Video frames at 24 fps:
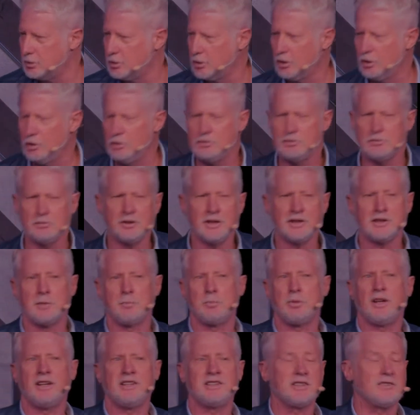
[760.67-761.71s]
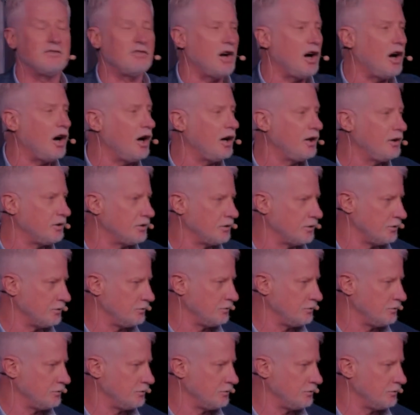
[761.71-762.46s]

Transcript: Who's going to get the place of honor?